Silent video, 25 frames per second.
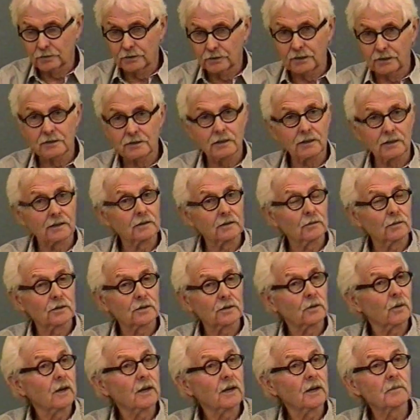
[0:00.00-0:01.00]
But he said it
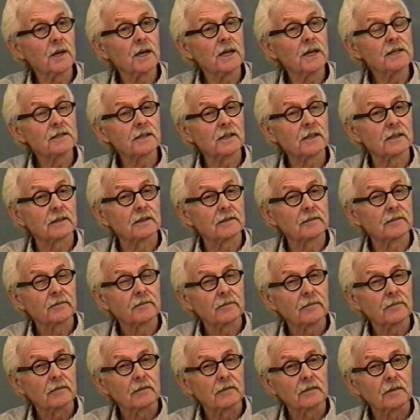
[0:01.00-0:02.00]
was quite amazing.
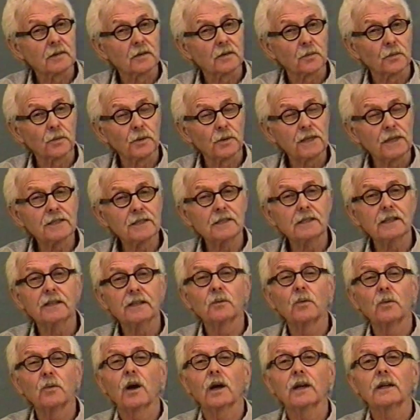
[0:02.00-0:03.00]
The reason
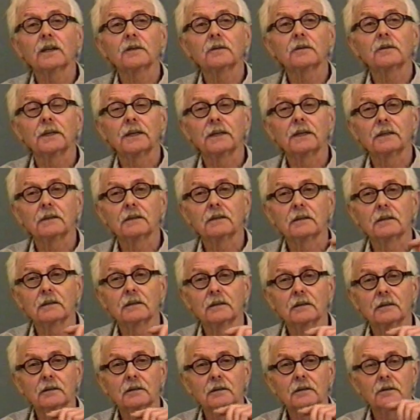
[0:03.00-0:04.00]
he wanted me
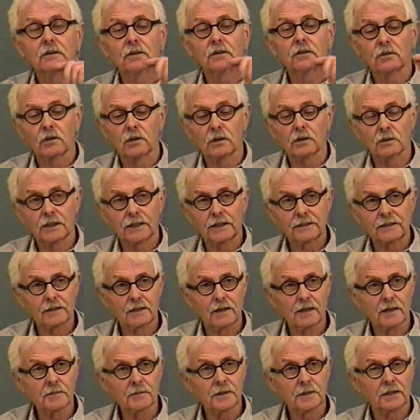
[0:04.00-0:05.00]
to do all that
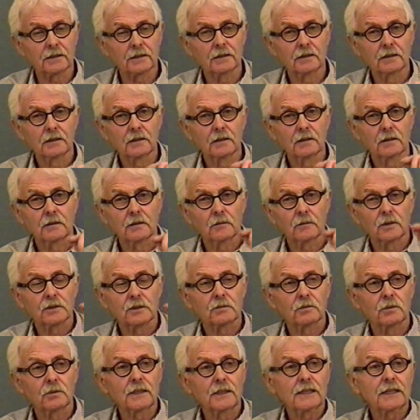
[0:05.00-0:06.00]
timing
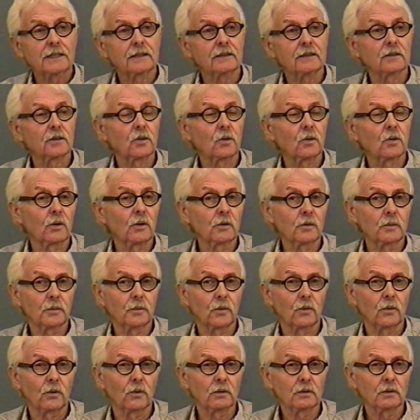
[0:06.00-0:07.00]
was when he hit the quarter
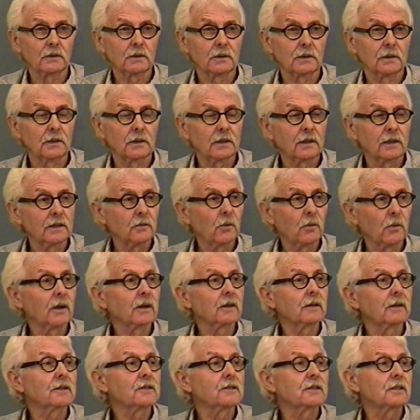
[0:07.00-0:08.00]
pole, he
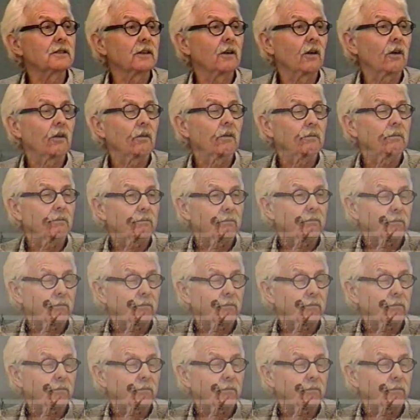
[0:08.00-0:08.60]
wanted to see how